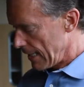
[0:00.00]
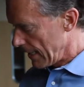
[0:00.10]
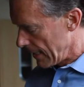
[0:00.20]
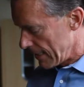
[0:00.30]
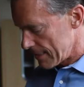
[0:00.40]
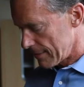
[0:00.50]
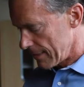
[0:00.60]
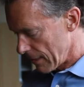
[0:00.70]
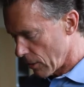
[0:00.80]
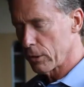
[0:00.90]
It is
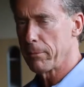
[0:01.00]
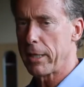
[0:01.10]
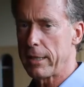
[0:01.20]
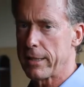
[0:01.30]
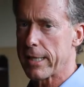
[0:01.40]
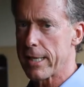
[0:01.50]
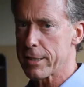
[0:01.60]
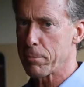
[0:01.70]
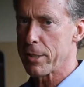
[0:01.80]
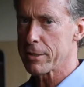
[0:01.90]
the ultimate in the
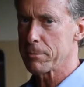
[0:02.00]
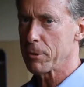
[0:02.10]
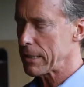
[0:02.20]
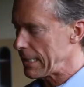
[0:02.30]
KISS principle.